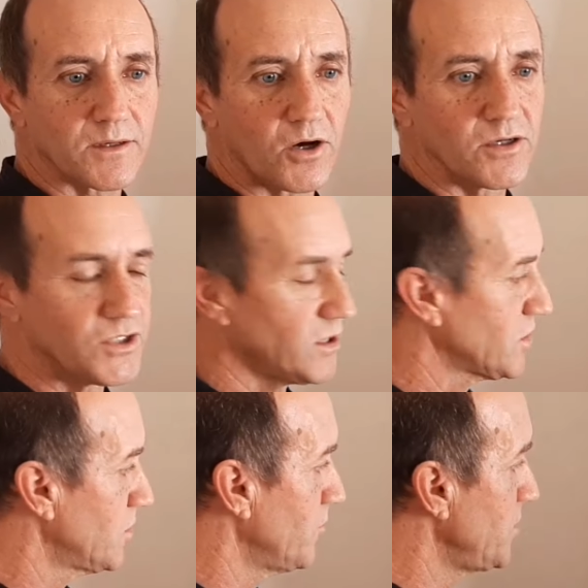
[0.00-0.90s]
collagen.
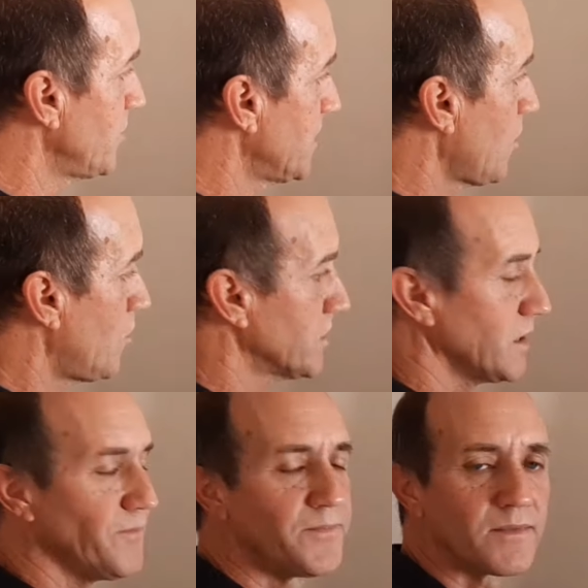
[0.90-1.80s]
So when you get
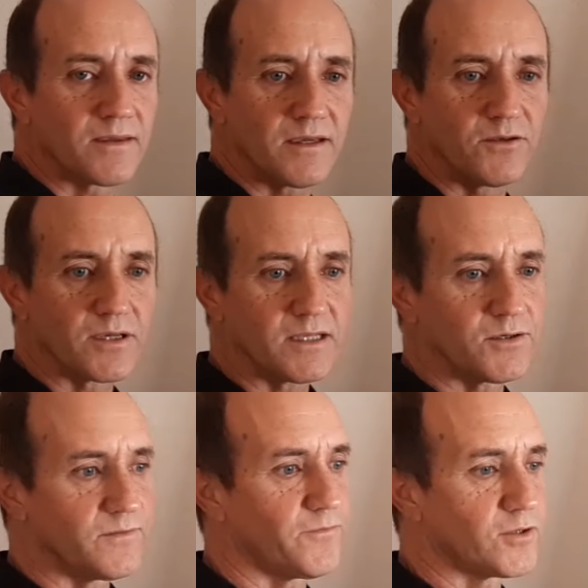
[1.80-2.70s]
older and you
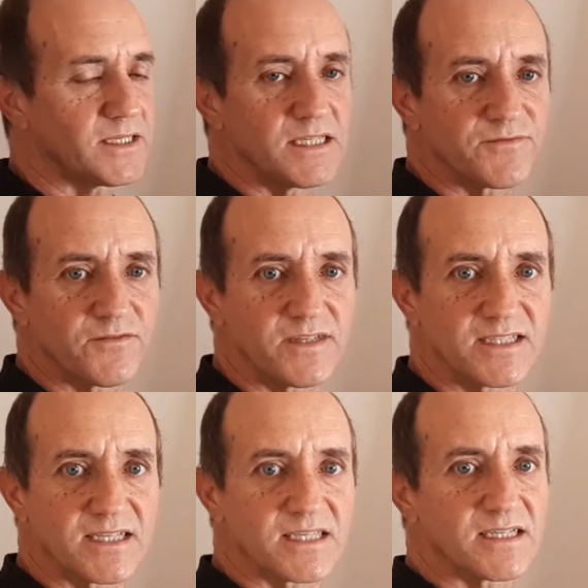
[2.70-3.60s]
get your 40s,
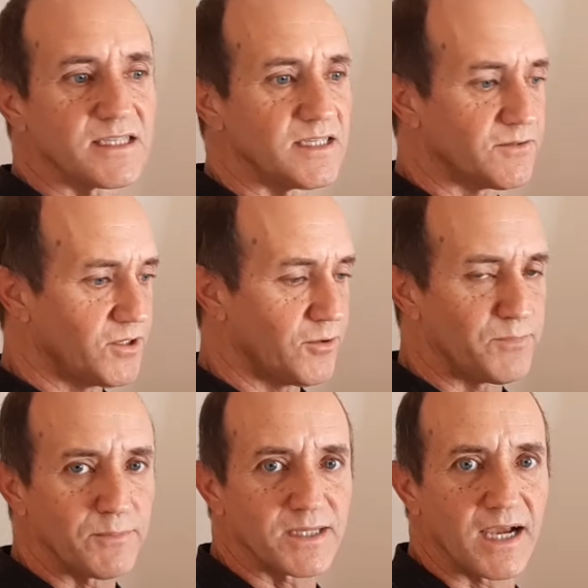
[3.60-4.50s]
50s, and 60s, where your
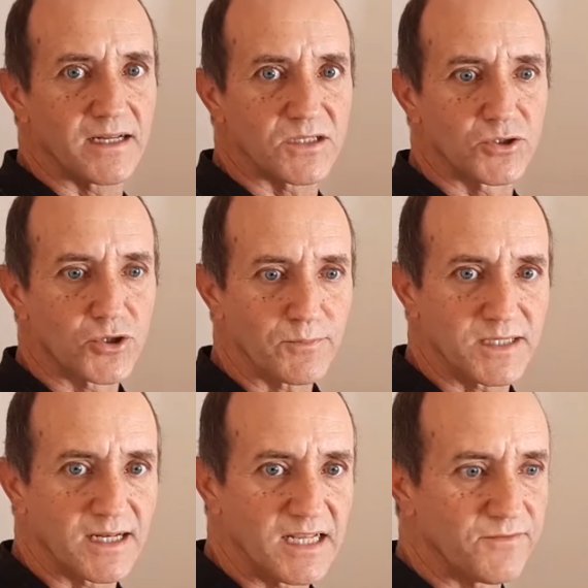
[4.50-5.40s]
peptide has
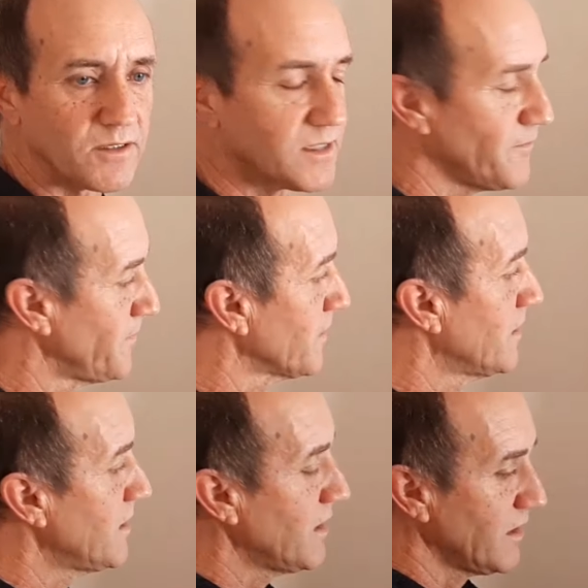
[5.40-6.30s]
dropped in levels,
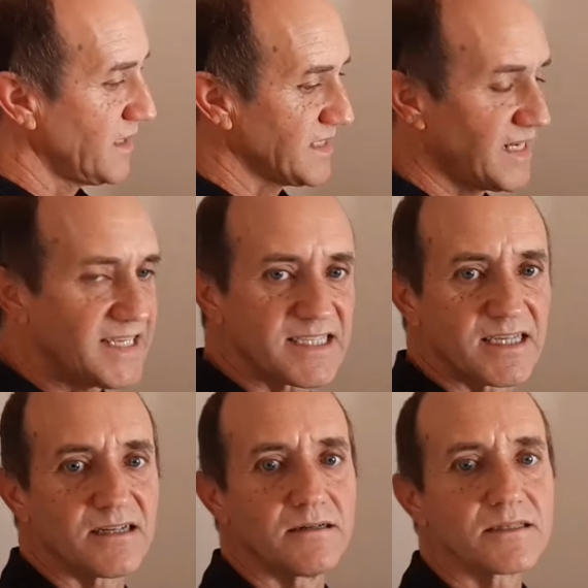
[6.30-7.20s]
there's less
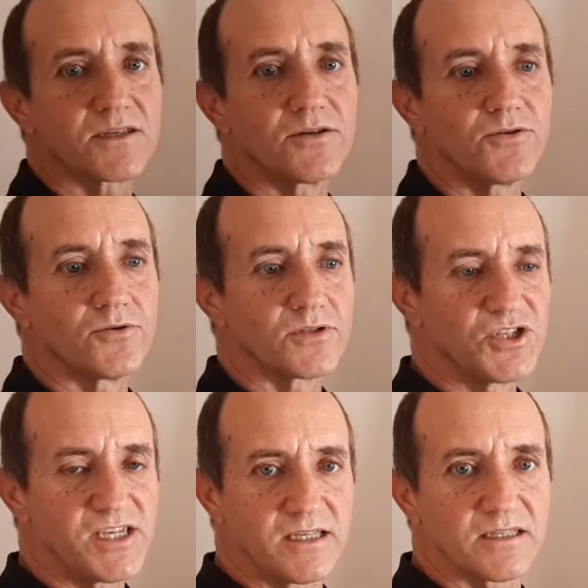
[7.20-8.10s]
signals. So your
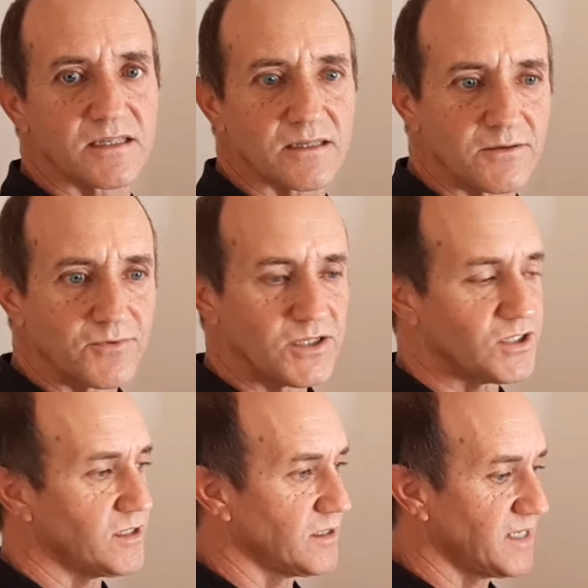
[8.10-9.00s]
genes,
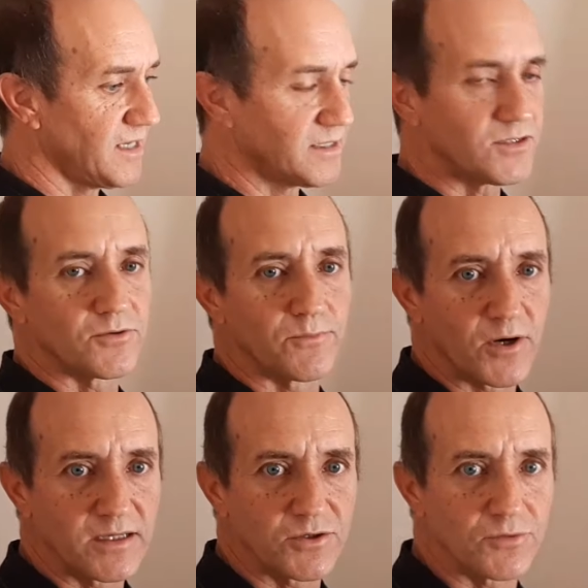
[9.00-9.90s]
which tells your
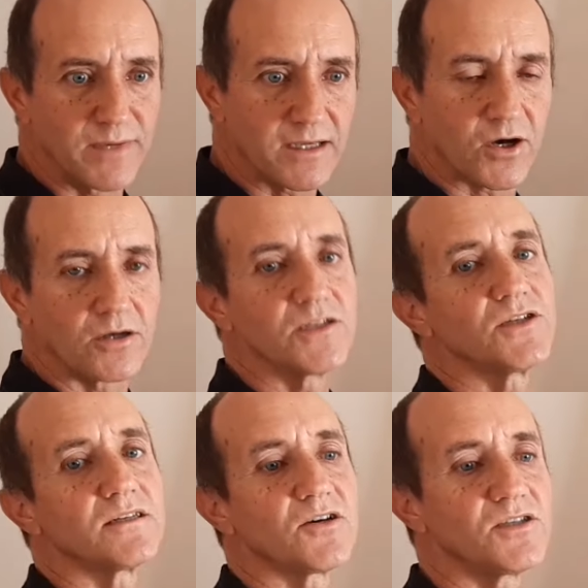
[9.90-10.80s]
body to make collagen,